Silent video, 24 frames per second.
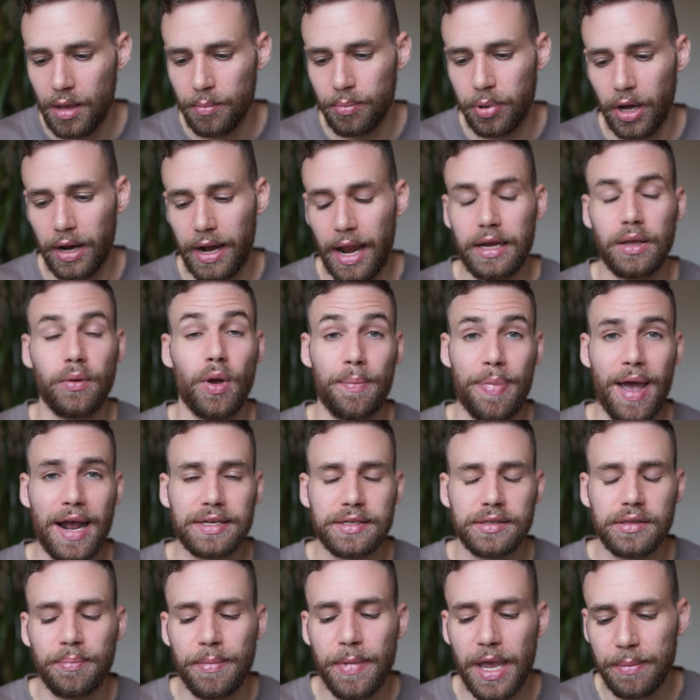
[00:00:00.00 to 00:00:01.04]
But anyway,
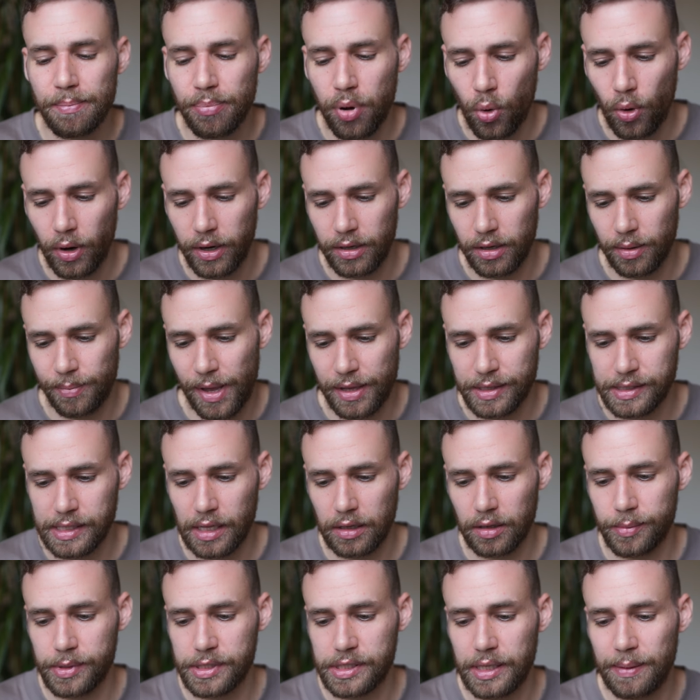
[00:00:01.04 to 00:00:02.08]
back to the main point about
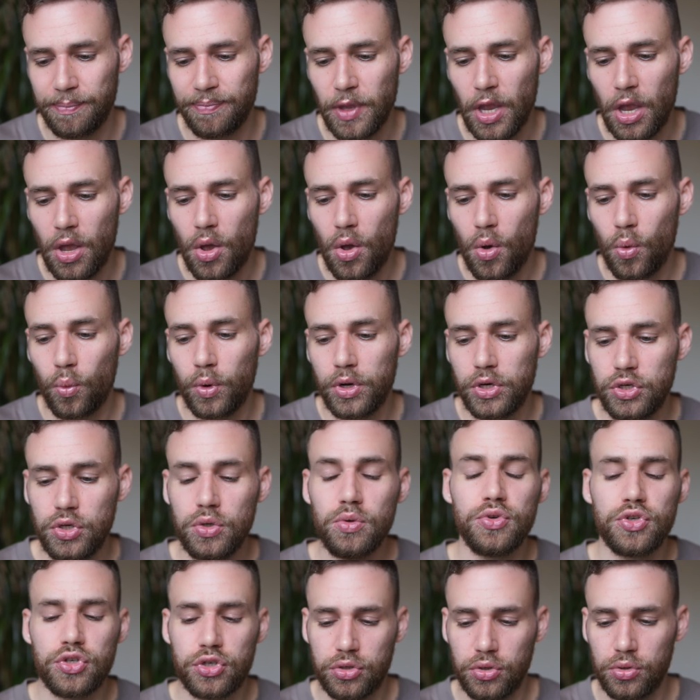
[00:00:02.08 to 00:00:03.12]
celibacy. When
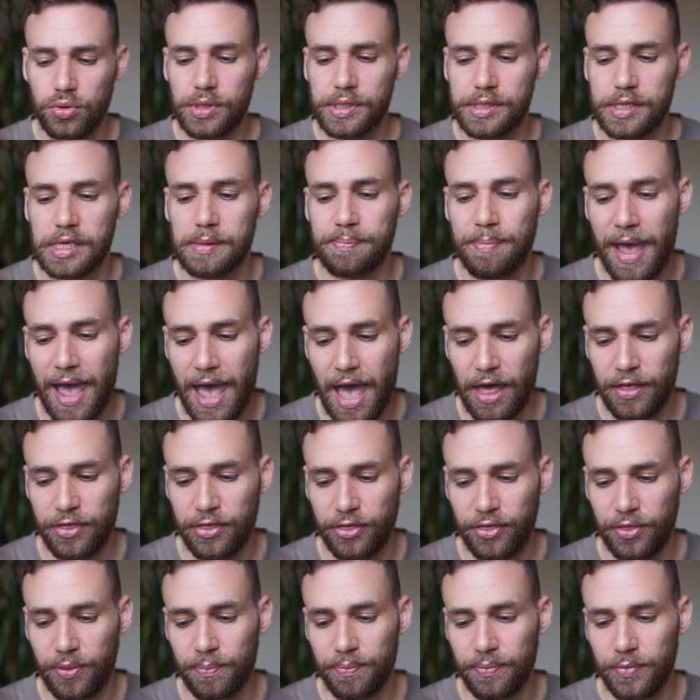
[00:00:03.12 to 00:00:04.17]
you choose this
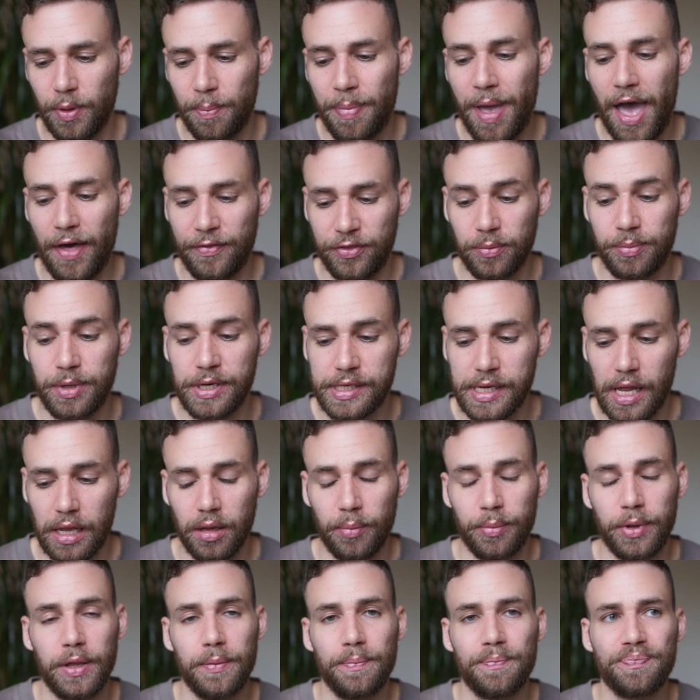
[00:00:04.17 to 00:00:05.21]
path, the path to be
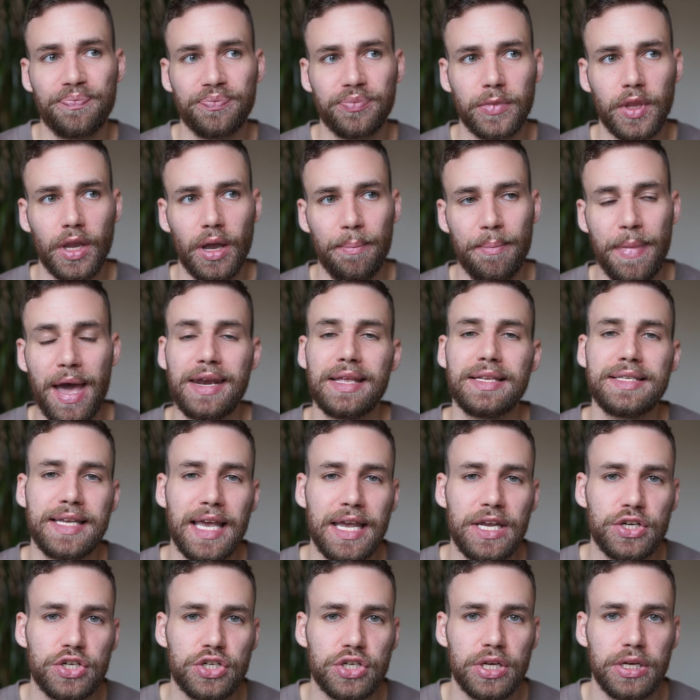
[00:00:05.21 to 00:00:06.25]
celibate,
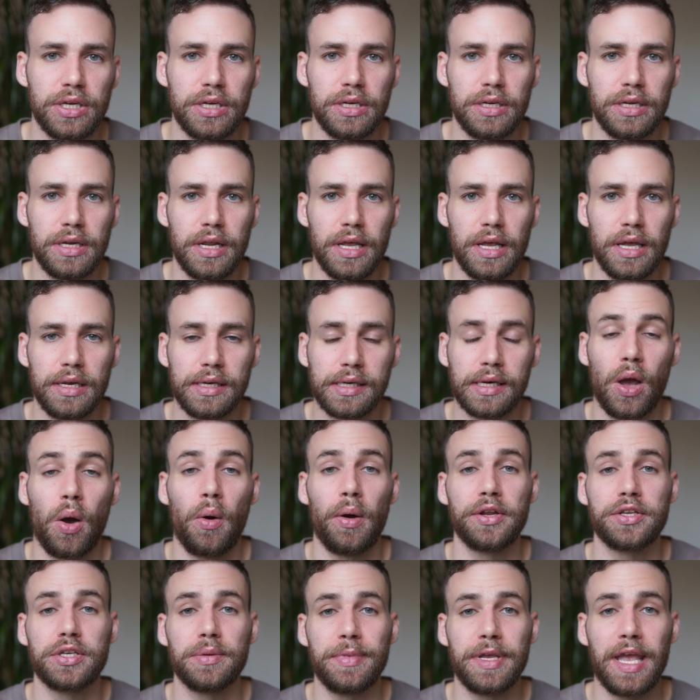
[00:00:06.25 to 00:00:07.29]
meditation is
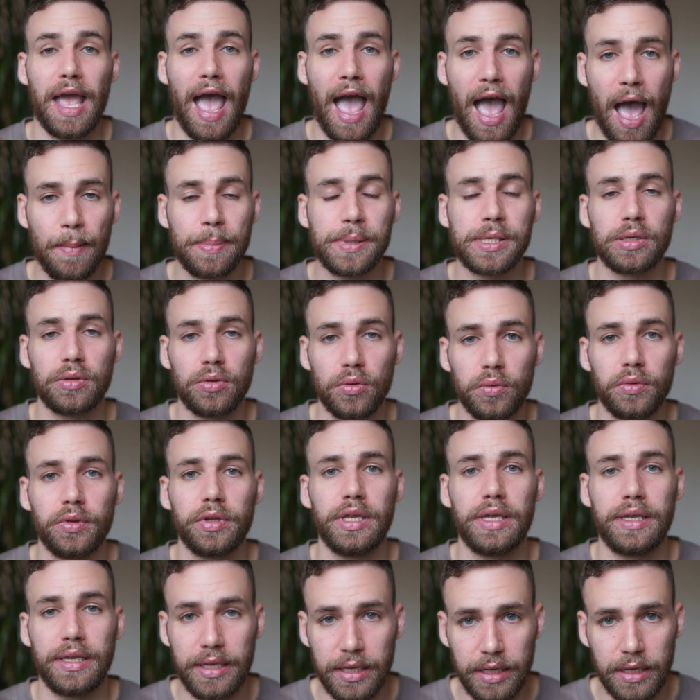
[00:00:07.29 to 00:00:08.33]
going to be
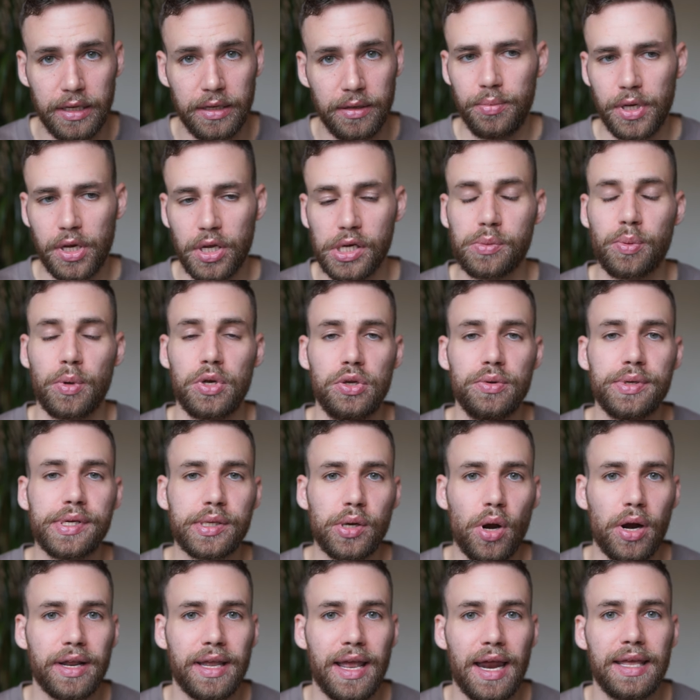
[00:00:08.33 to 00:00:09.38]
absolutely key. Because when you
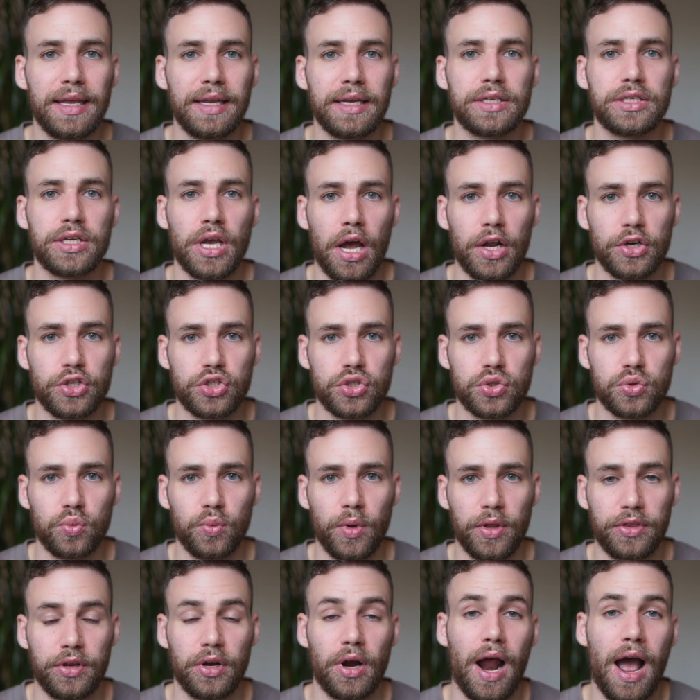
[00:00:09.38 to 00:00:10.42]
start getting in touch
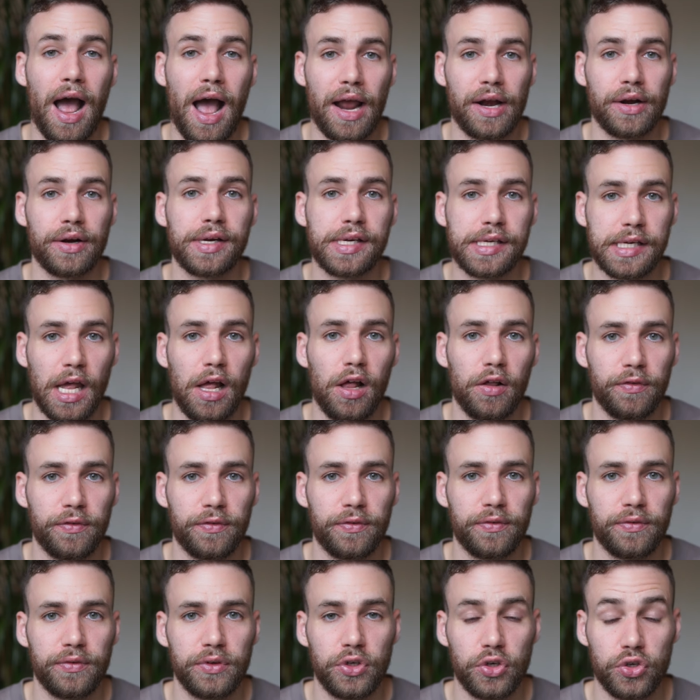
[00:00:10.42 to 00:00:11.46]
with your higher
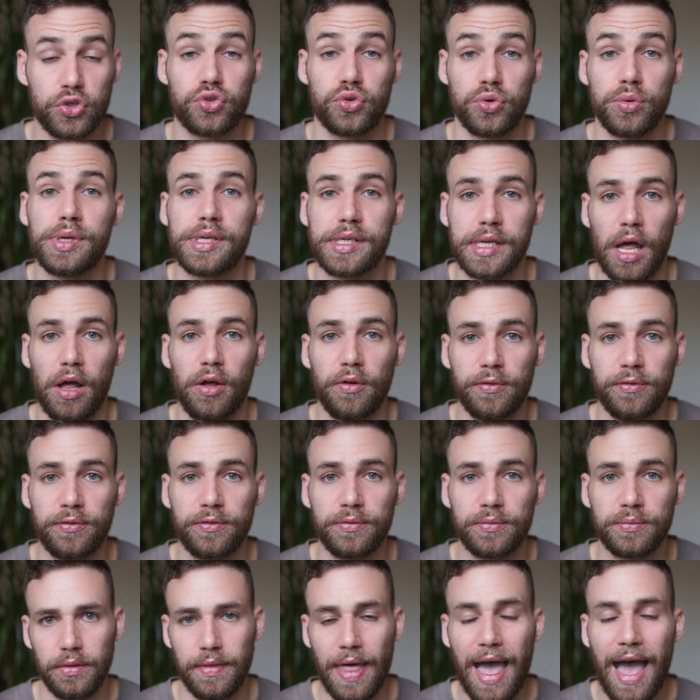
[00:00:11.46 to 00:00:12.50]
self, your true self,
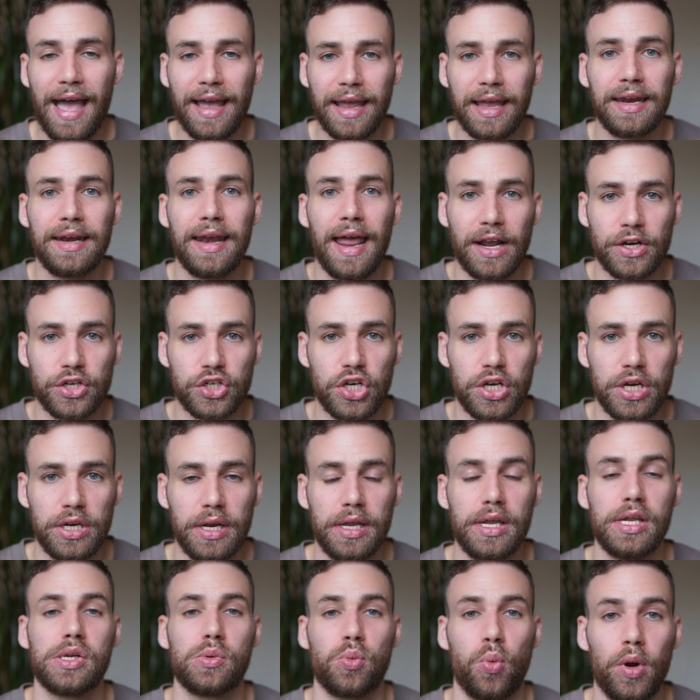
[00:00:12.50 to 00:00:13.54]
that
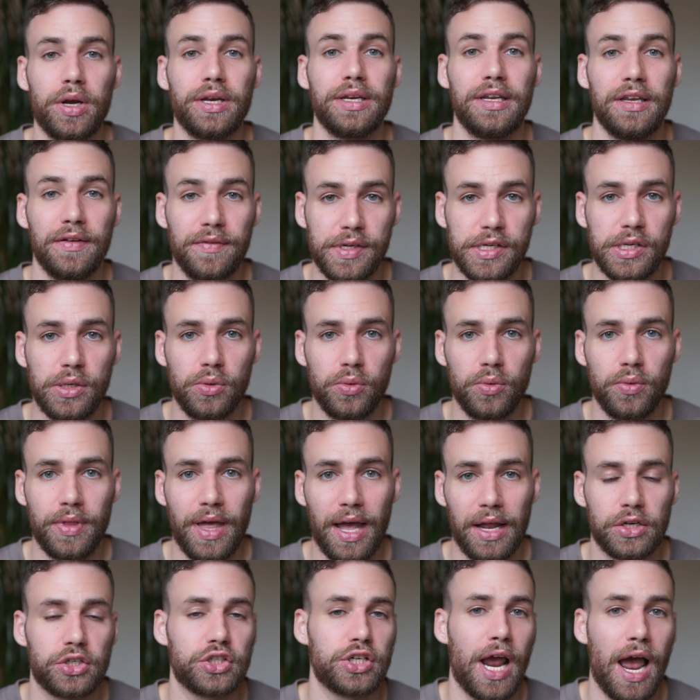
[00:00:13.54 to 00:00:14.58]
connection is what gives you
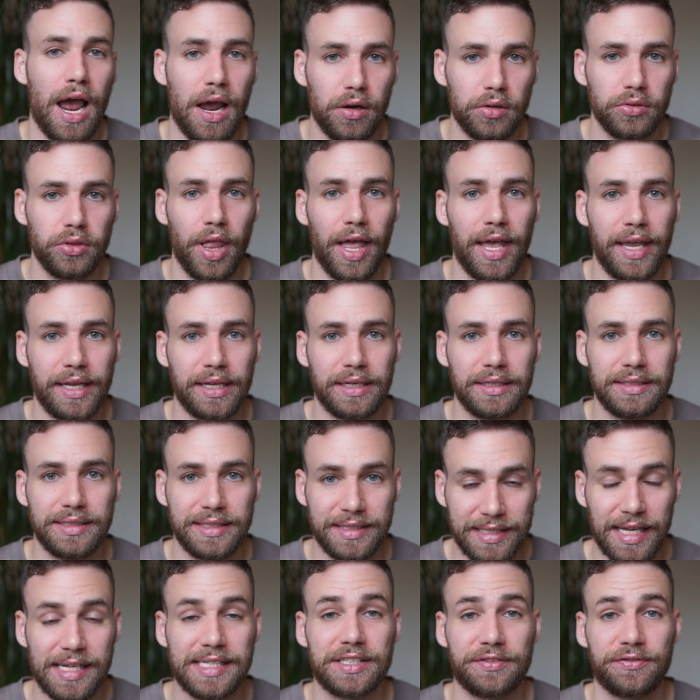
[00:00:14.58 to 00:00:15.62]
that childlike
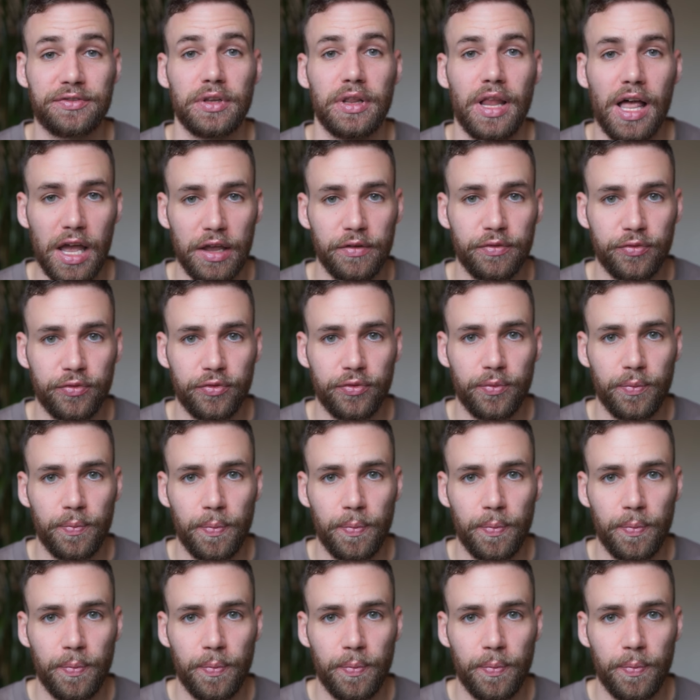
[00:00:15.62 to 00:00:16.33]
zest for life.